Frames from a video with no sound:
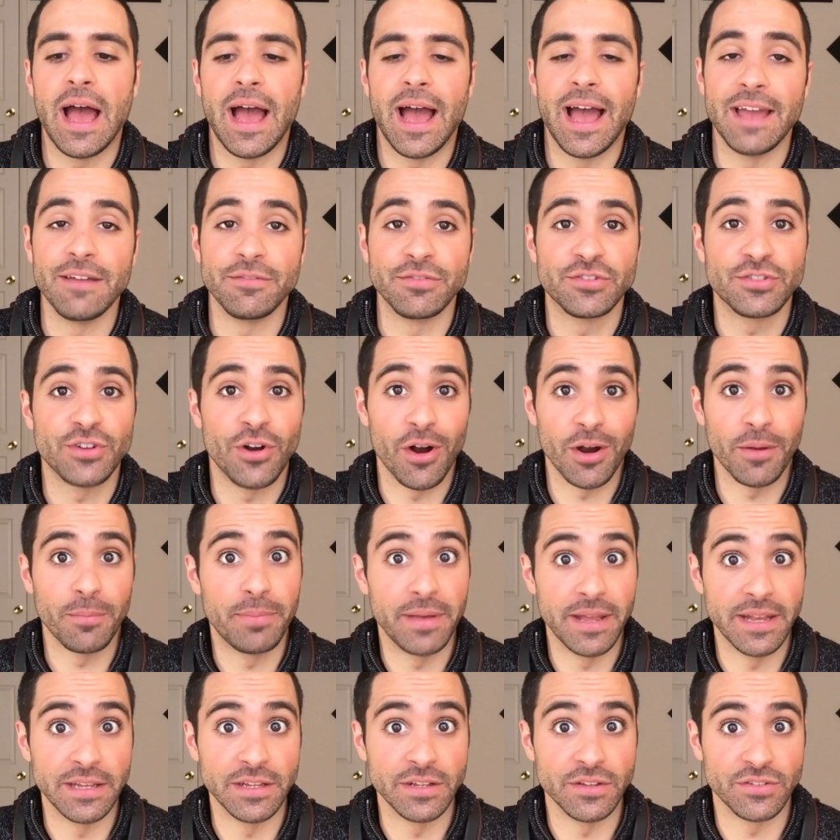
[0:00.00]
I have strong
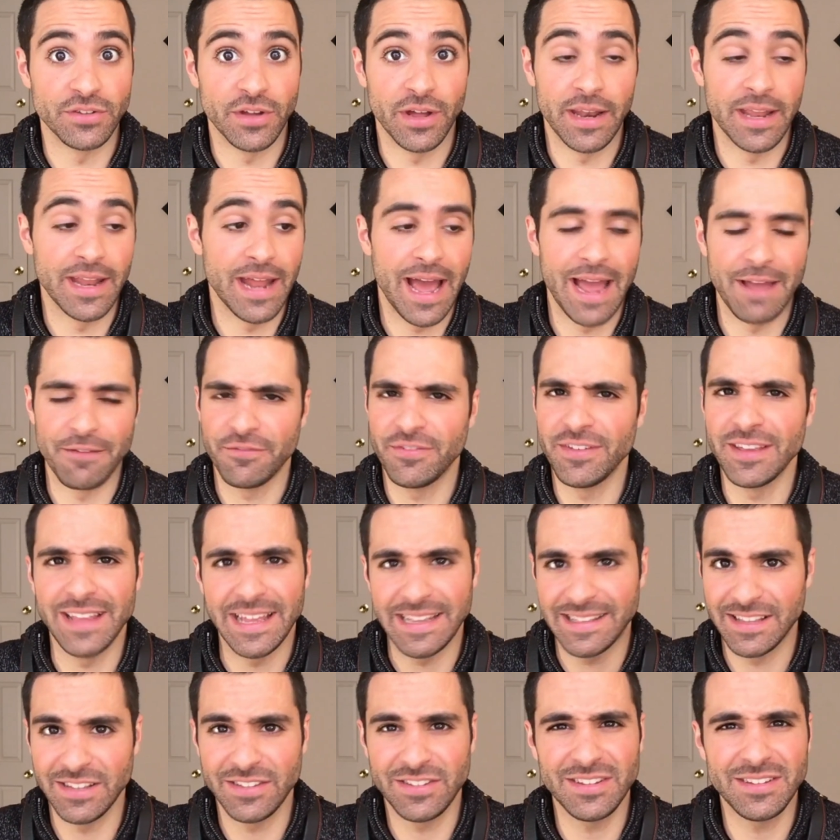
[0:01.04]
opinions on it. I feel
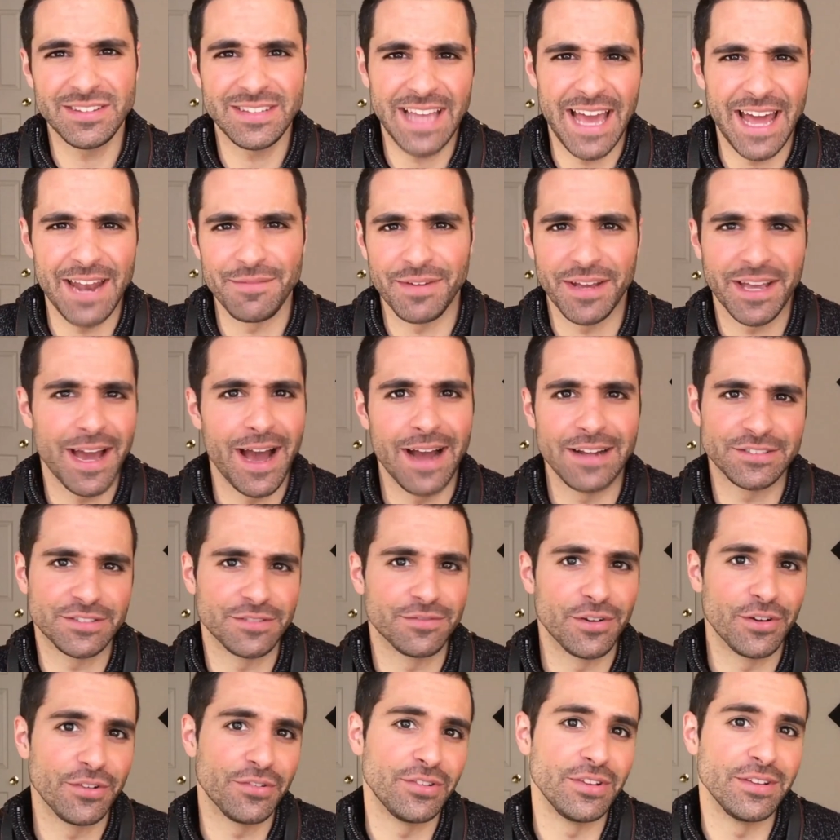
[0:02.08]
like this is kind of a
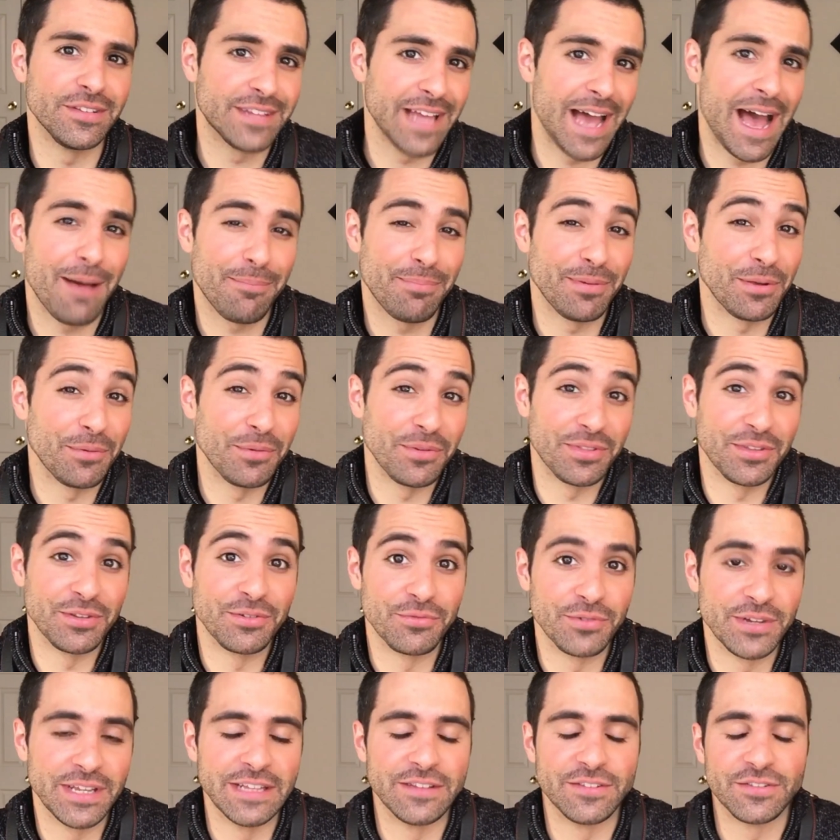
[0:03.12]
controversy topic
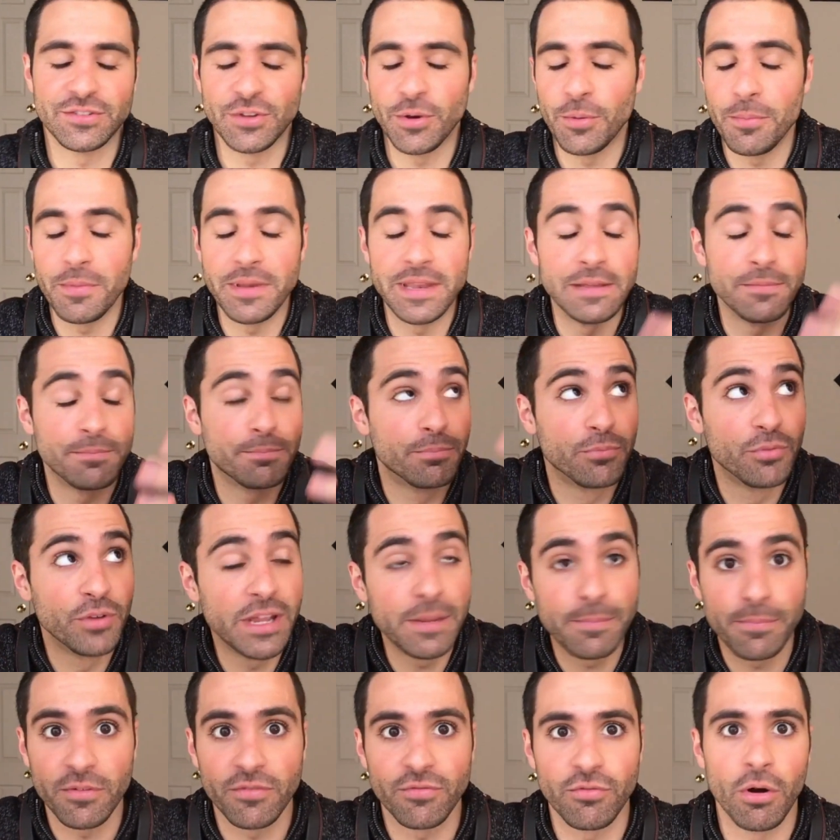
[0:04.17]
within reeds. So many
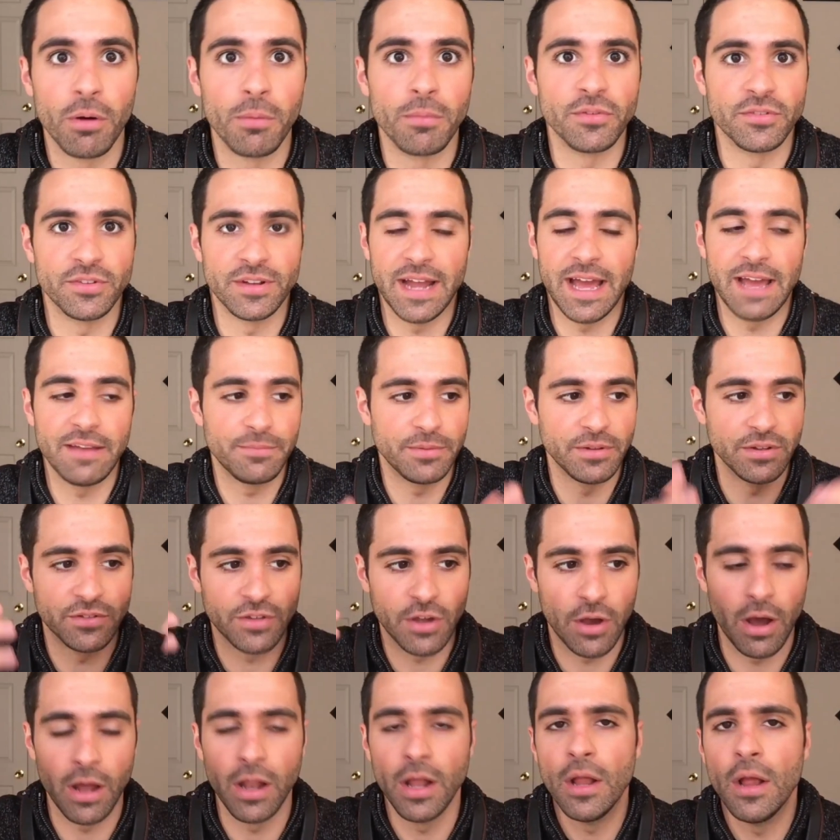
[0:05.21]
reed performers, and I've been
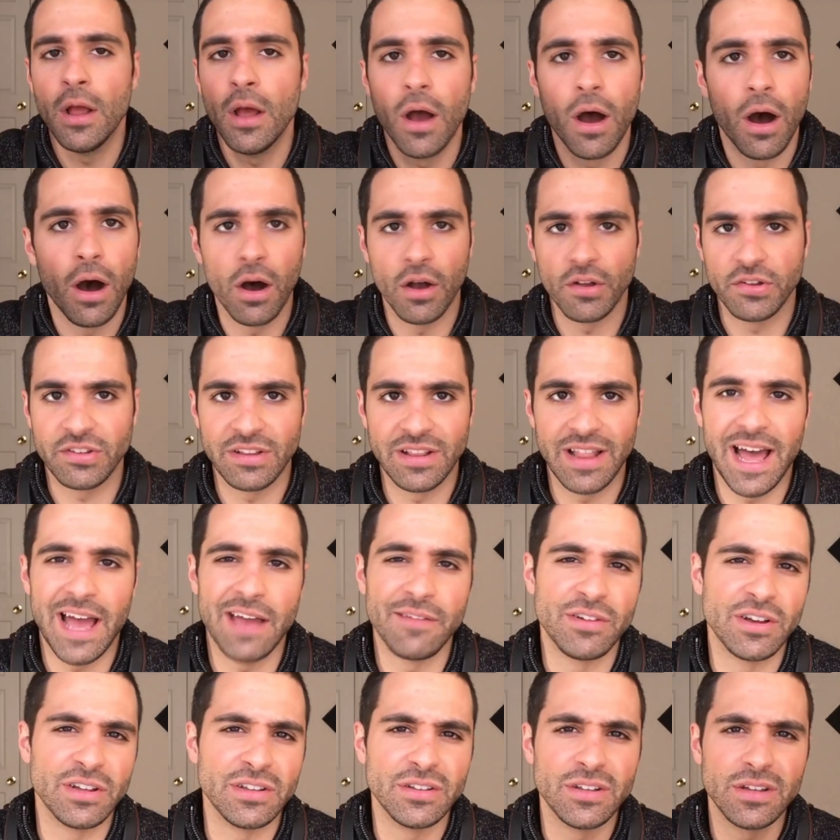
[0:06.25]
taught, oh,
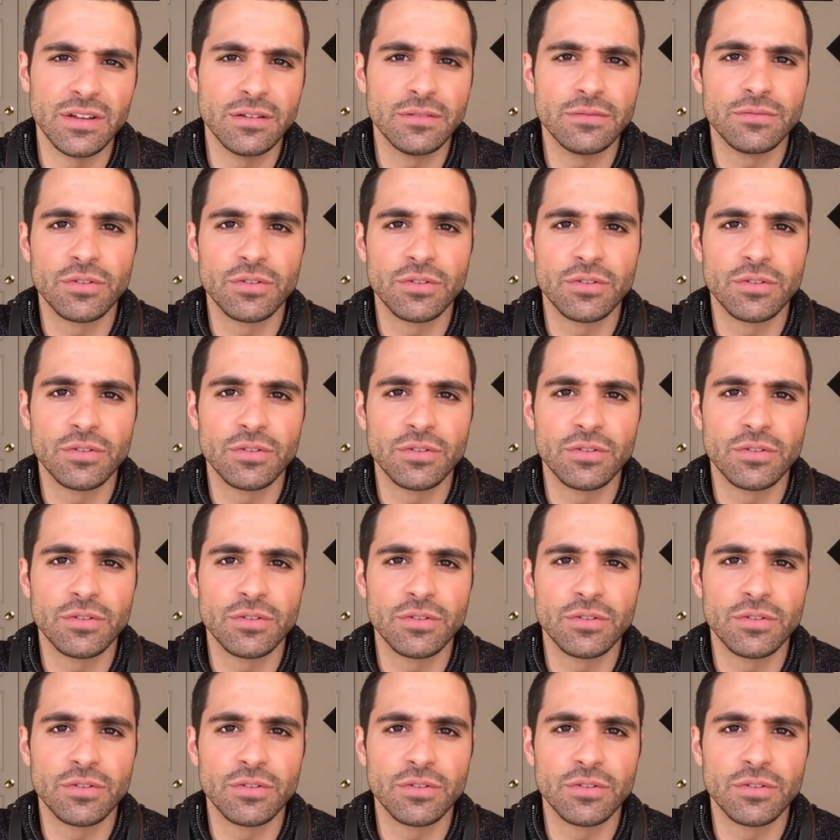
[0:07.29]
saliva,